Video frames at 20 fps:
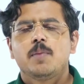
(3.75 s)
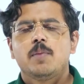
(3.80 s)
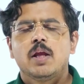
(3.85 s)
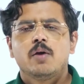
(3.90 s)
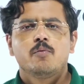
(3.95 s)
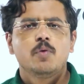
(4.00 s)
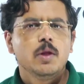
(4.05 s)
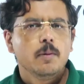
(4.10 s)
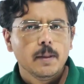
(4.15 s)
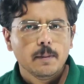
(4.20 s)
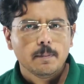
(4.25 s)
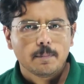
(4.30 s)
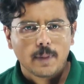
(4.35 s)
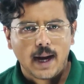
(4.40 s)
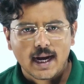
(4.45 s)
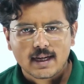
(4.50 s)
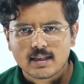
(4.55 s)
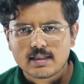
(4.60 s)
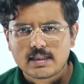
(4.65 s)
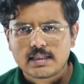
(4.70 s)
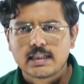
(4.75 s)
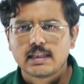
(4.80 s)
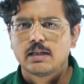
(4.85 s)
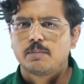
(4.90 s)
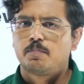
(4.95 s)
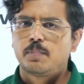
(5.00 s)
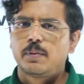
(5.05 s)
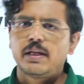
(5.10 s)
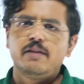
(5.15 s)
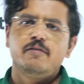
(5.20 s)
we'll be practicing a
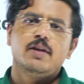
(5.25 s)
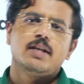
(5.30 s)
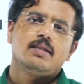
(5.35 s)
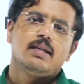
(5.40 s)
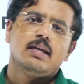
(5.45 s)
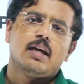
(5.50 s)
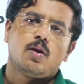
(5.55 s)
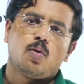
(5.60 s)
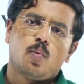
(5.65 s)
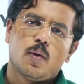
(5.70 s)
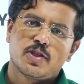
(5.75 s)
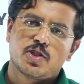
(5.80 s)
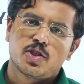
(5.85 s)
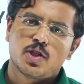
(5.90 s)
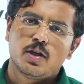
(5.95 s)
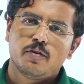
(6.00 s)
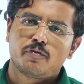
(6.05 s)
previous year question